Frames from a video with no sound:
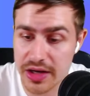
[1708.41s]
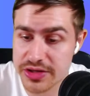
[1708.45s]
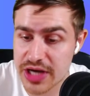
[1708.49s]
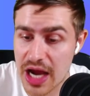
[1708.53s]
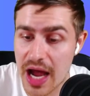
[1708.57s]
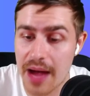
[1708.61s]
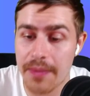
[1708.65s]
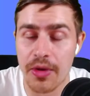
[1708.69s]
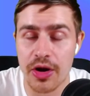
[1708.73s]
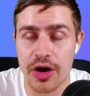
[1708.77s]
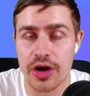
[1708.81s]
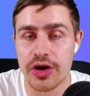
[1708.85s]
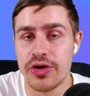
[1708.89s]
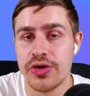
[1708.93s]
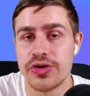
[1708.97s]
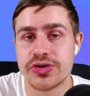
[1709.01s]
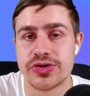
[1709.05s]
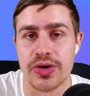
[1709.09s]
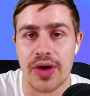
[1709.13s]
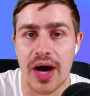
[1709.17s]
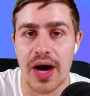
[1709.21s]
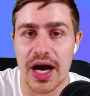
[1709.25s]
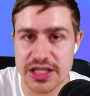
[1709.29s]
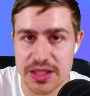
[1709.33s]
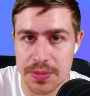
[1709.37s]
So I'm not a
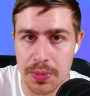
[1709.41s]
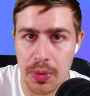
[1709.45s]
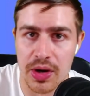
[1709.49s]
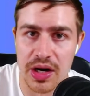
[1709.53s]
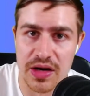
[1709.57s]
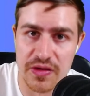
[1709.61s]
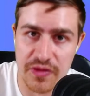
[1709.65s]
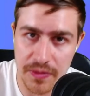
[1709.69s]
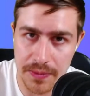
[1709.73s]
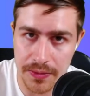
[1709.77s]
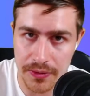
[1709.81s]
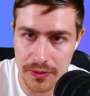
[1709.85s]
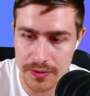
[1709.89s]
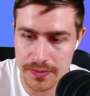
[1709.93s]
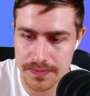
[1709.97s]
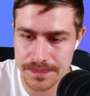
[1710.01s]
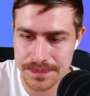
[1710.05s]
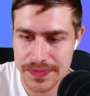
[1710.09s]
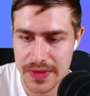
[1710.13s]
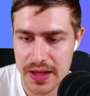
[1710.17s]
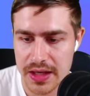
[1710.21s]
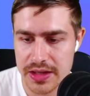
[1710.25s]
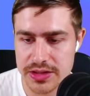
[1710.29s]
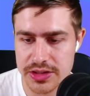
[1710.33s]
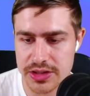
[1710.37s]
neutral. I support Liverpool.
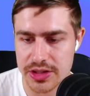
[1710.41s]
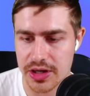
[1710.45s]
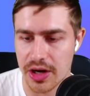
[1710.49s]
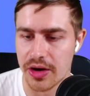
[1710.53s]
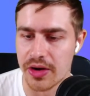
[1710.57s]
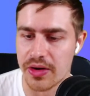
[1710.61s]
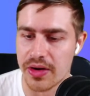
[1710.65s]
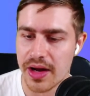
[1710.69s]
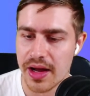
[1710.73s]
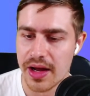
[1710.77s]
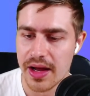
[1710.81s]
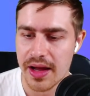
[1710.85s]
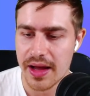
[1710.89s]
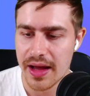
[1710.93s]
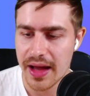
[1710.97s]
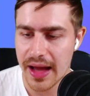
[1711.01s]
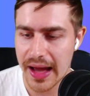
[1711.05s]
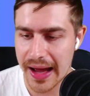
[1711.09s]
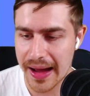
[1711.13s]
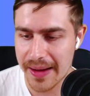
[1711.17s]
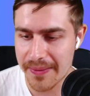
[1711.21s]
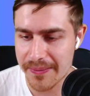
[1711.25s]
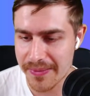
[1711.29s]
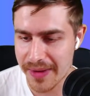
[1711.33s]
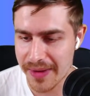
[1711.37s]
So
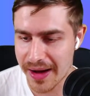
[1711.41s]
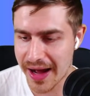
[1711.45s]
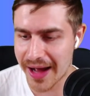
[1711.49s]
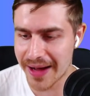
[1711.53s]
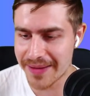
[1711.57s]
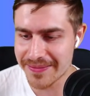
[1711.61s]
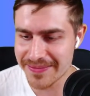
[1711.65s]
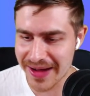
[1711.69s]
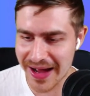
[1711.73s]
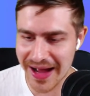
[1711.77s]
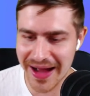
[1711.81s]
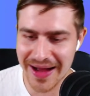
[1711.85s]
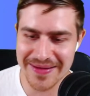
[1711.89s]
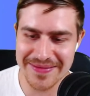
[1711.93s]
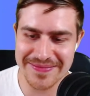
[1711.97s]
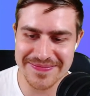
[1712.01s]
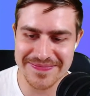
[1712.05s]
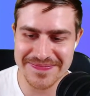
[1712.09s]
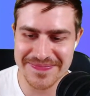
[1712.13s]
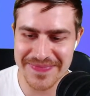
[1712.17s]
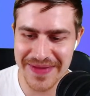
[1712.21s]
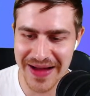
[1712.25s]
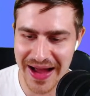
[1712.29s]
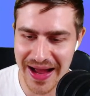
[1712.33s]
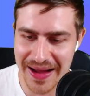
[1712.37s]

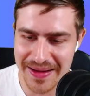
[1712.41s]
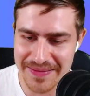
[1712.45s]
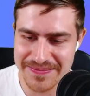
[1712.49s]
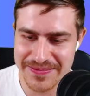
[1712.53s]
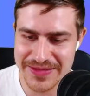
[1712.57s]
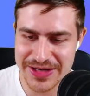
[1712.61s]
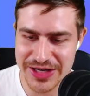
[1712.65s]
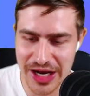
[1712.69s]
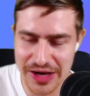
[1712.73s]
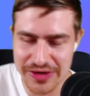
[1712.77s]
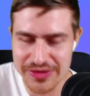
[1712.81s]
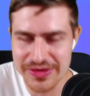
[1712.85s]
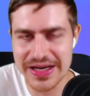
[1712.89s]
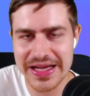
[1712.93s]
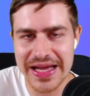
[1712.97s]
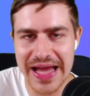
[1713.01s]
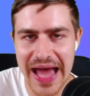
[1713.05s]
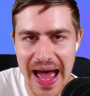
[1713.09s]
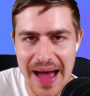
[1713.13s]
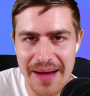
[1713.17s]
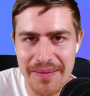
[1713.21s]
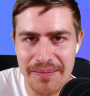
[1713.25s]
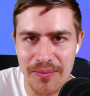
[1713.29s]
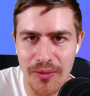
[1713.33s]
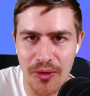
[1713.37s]
I'm generally
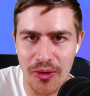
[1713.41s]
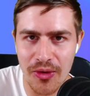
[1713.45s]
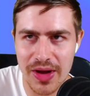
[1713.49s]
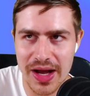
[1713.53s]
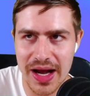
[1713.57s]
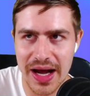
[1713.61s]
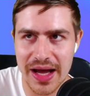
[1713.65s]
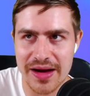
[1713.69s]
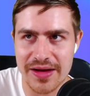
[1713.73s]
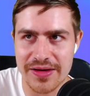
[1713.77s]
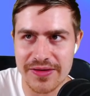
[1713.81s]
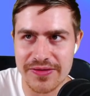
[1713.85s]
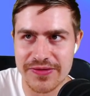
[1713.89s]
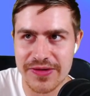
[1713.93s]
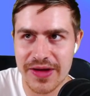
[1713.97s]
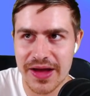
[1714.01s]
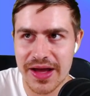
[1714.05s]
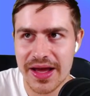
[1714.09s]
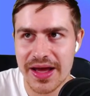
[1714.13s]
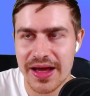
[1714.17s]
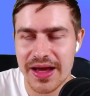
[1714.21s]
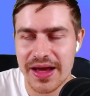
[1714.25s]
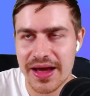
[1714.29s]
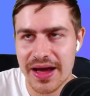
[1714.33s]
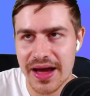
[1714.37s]
am more kind of
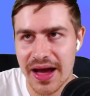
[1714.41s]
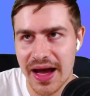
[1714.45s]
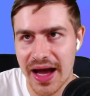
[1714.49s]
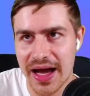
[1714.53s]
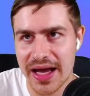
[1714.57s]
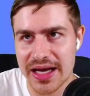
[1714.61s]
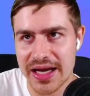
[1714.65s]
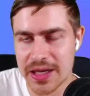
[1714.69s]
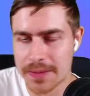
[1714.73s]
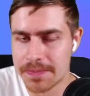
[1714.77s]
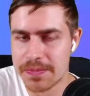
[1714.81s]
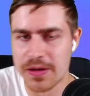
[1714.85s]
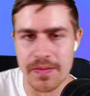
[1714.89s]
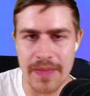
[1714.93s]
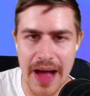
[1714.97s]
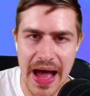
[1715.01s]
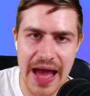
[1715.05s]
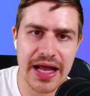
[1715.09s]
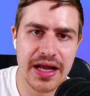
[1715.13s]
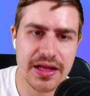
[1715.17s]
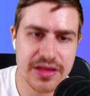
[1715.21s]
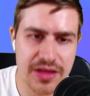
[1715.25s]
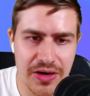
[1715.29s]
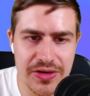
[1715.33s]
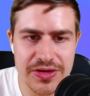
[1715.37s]

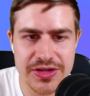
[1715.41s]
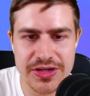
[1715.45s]
diplomatic though.